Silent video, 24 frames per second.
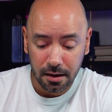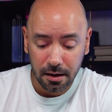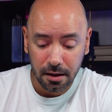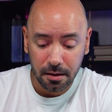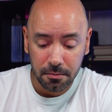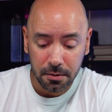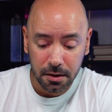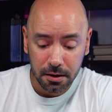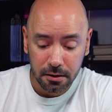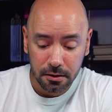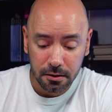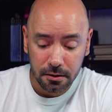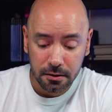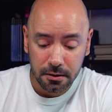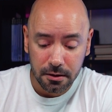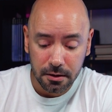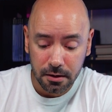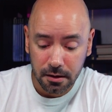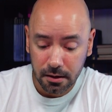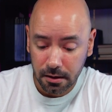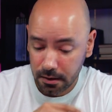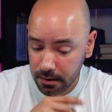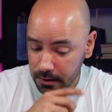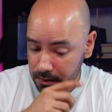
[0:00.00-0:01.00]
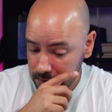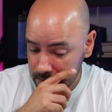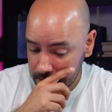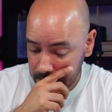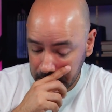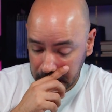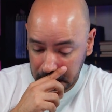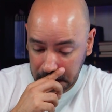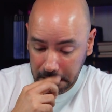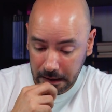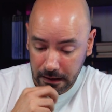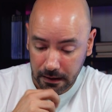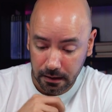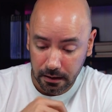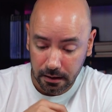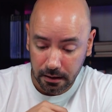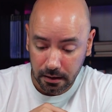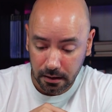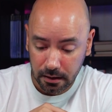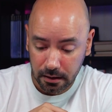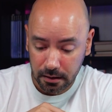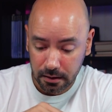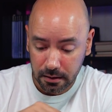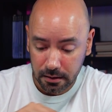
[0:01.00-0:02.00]
I've been using this
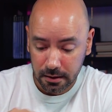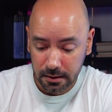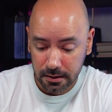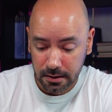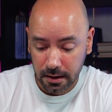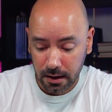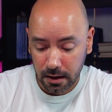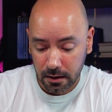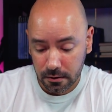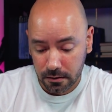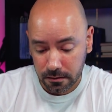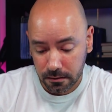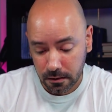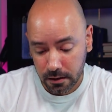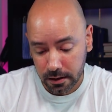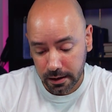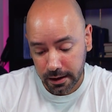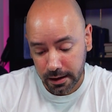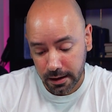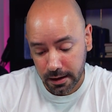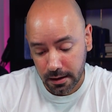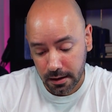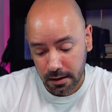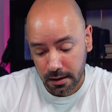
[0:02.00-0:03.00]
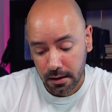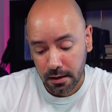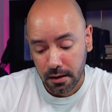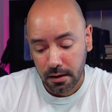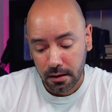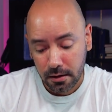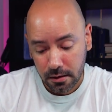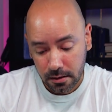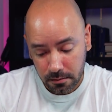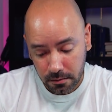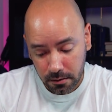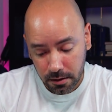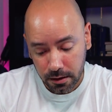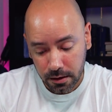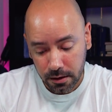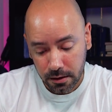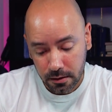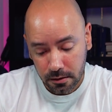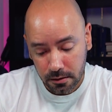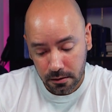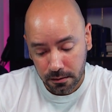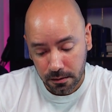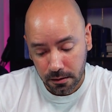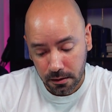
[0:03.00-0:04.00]
discounts for that. Very
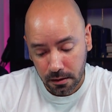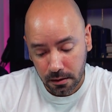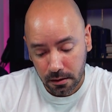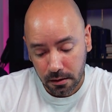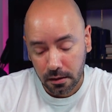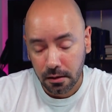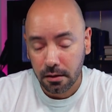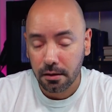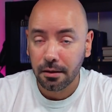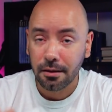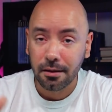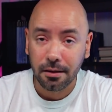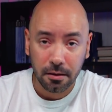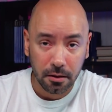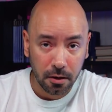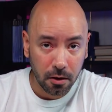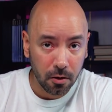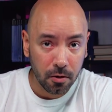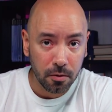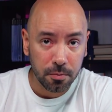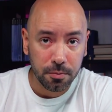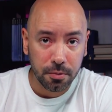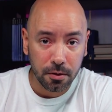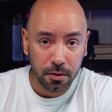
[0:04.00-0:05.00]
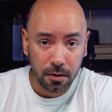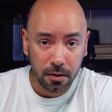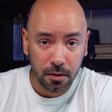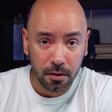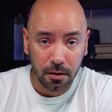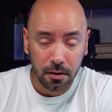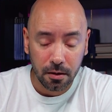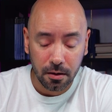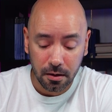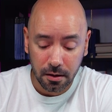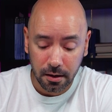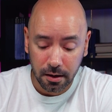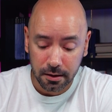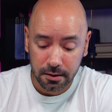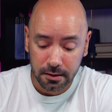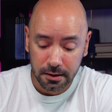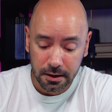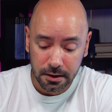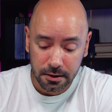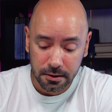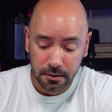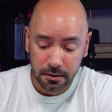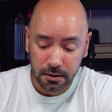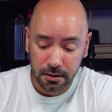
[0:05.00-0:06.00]
useful. GoPro
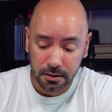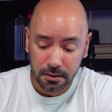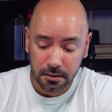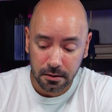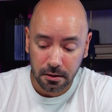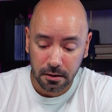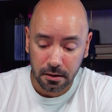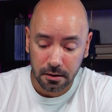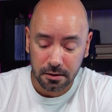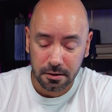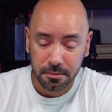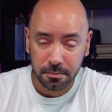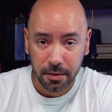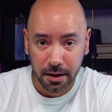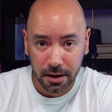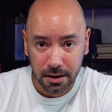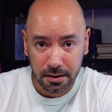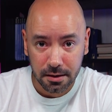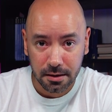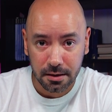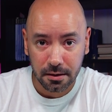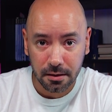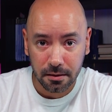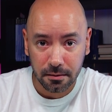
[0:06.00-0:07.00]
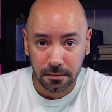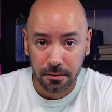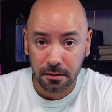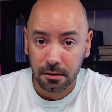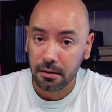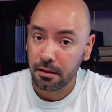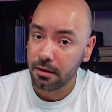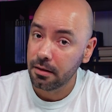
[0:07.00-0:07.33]
accessories are expensive.